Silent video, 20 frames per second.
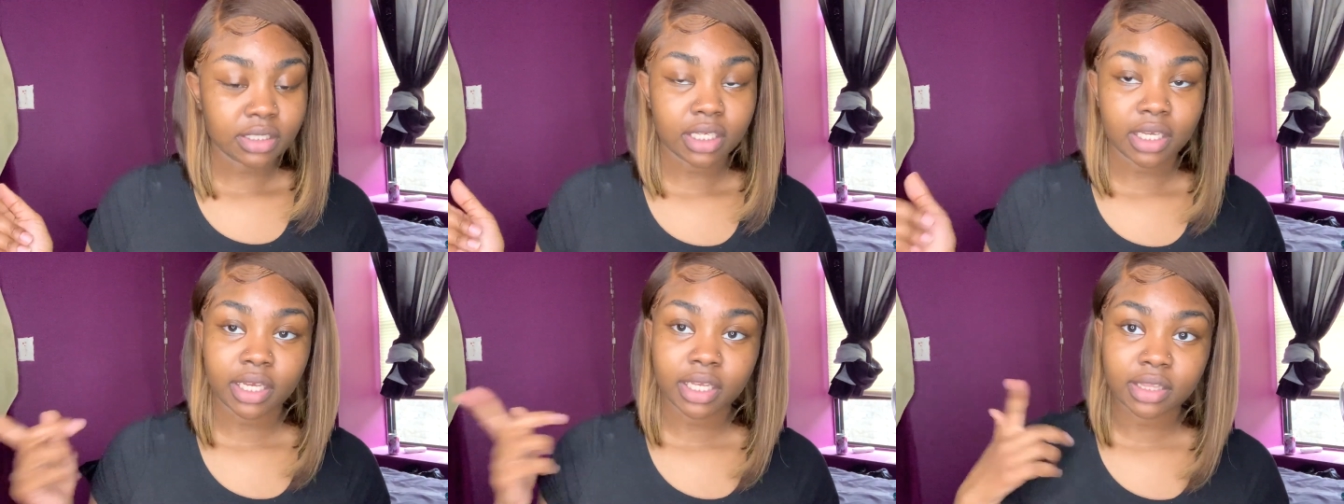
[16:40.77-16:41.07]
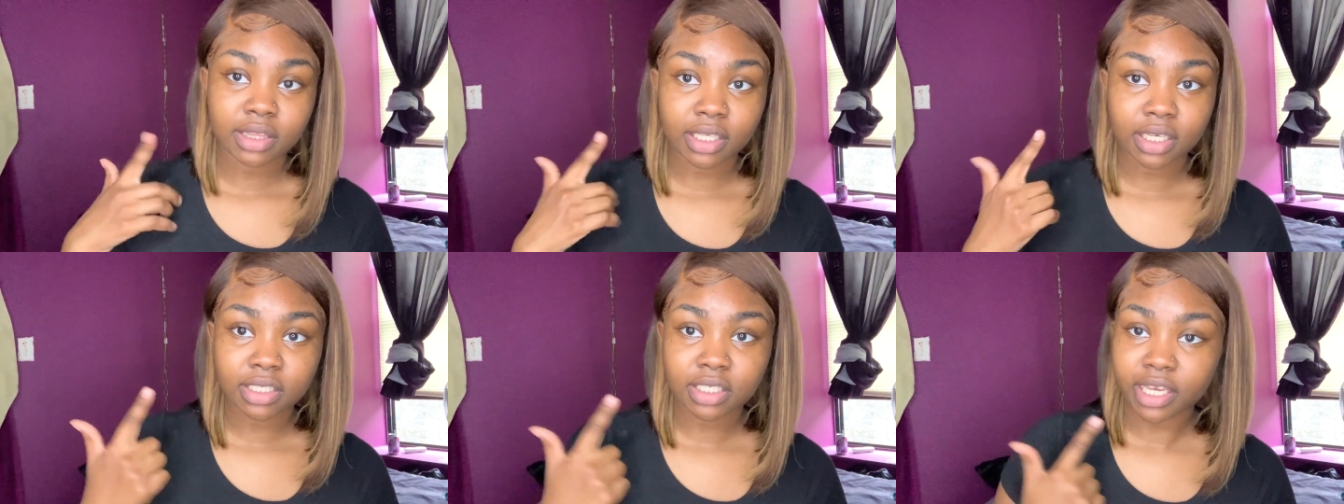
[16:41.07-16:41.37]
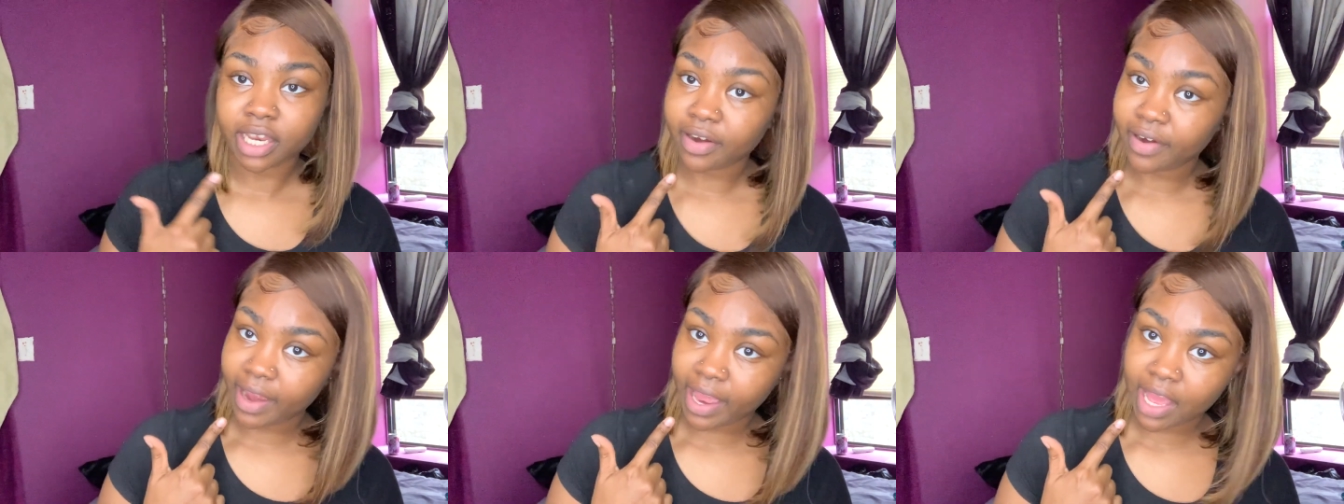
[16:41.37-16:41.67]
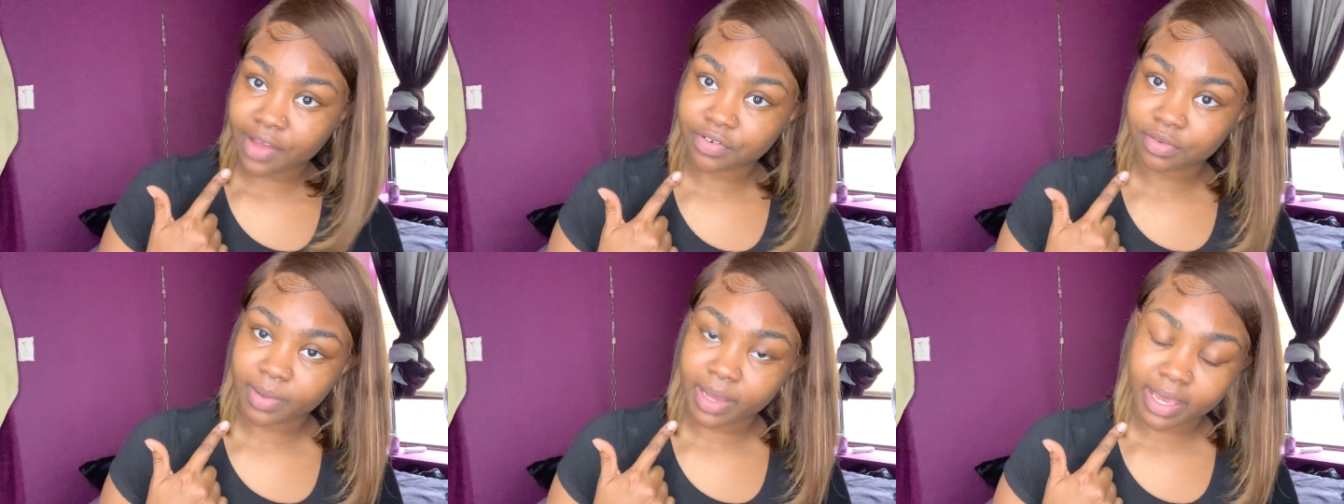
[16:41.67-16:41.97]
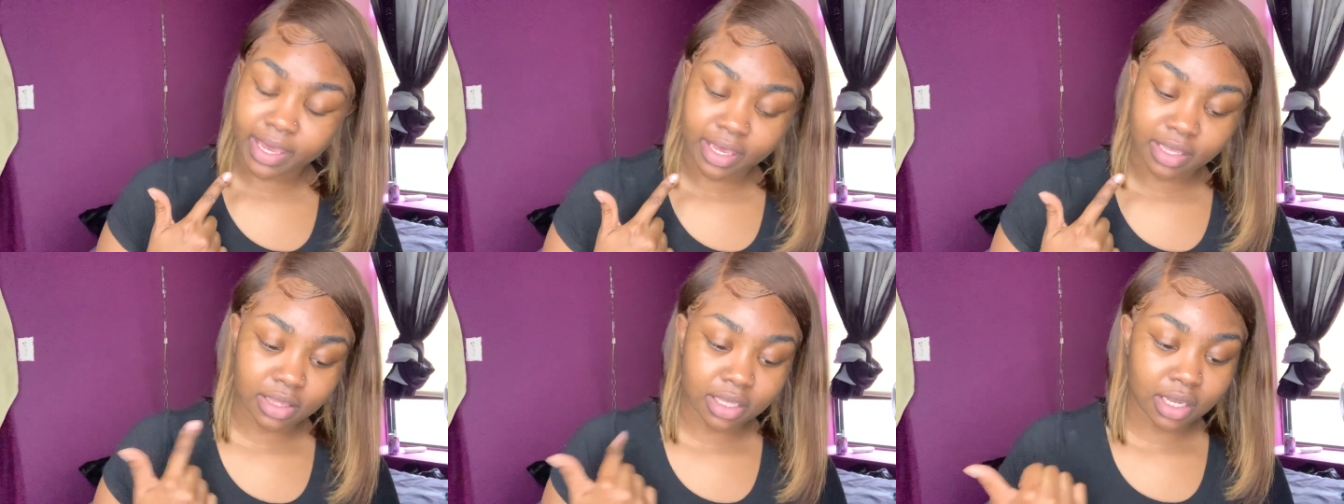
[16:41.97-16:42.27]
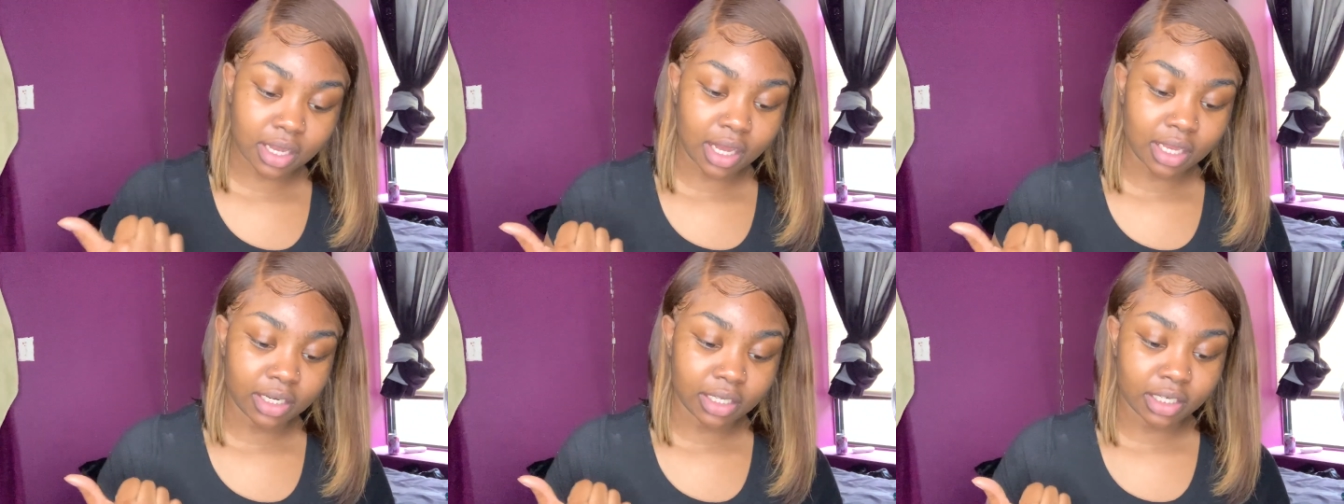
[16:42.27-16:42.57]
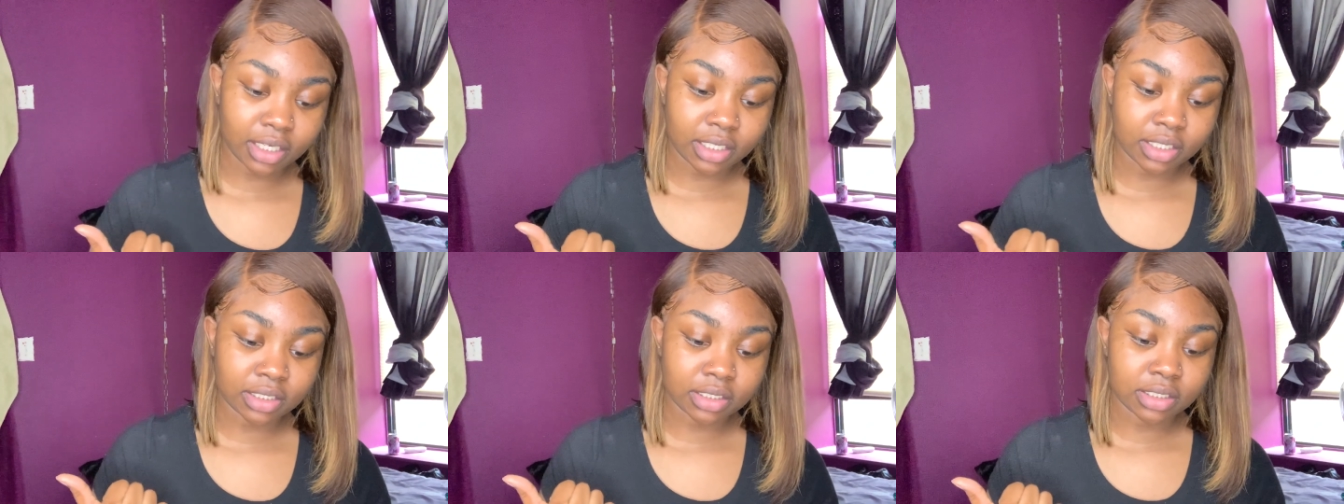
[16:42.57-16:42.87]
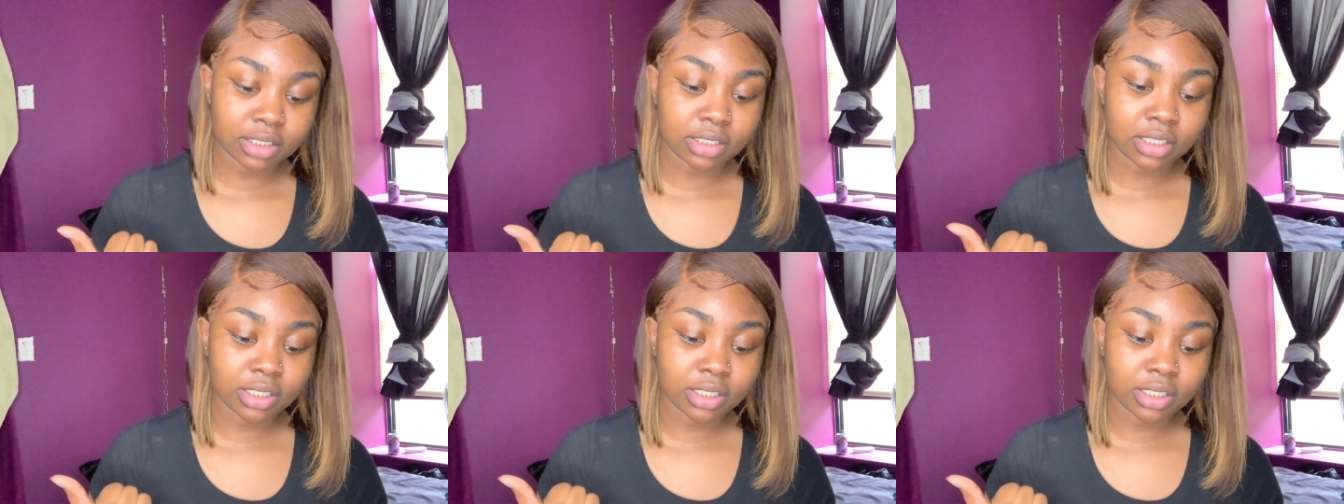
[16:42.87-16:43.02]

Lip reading: This hair I have in my head, the color is